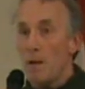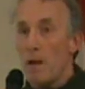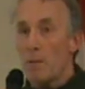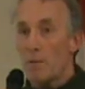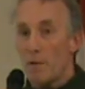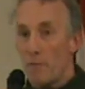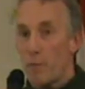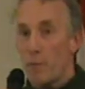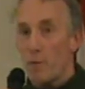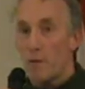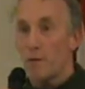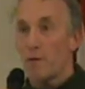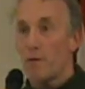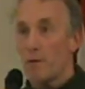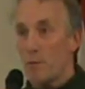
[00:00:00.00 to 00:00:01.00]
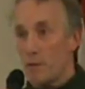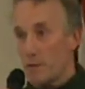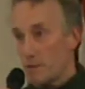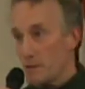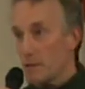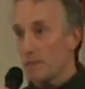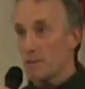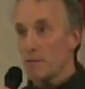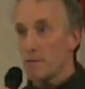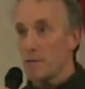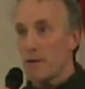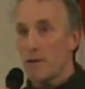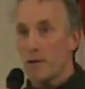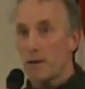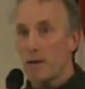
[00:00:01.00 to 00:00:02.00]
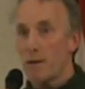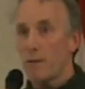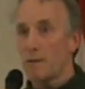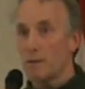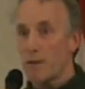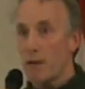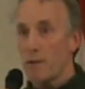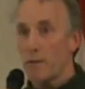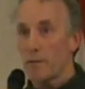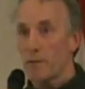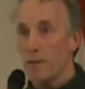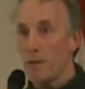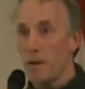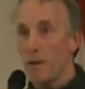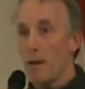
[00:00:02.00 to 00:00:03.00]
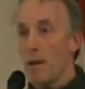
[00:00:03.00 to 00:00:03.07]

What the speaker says: And by 4:30, with her sisters there to stay with her,